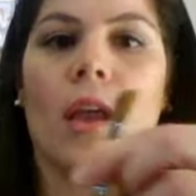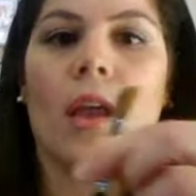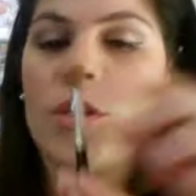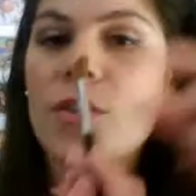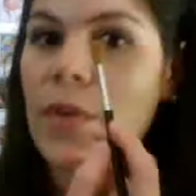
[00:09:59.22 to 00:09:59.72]

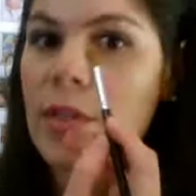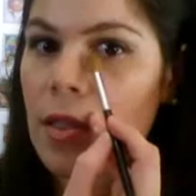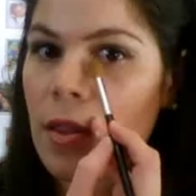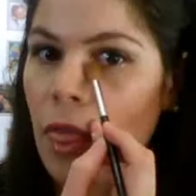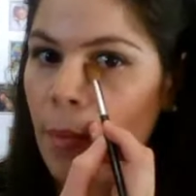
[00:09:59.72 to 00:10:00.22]
it just fits
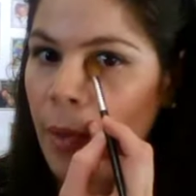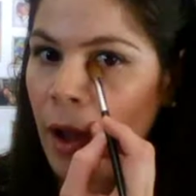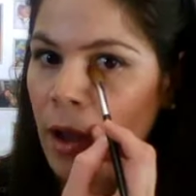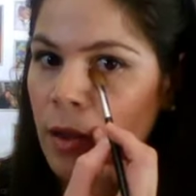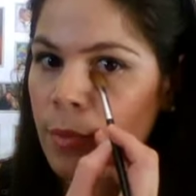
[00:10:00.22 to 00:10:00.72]
the
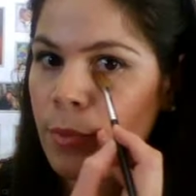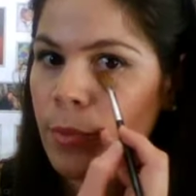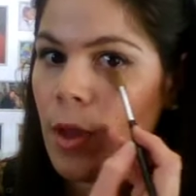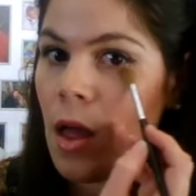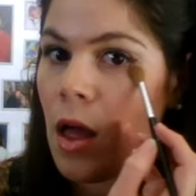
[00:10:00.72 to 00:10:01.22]
bottom
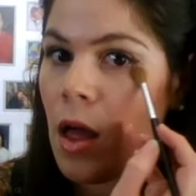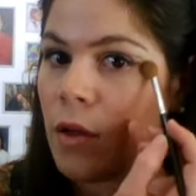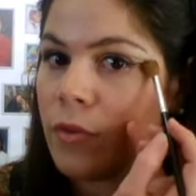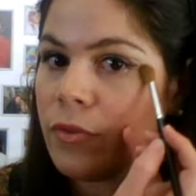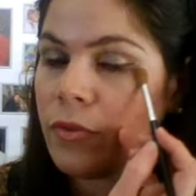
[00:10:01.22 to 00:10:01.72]
of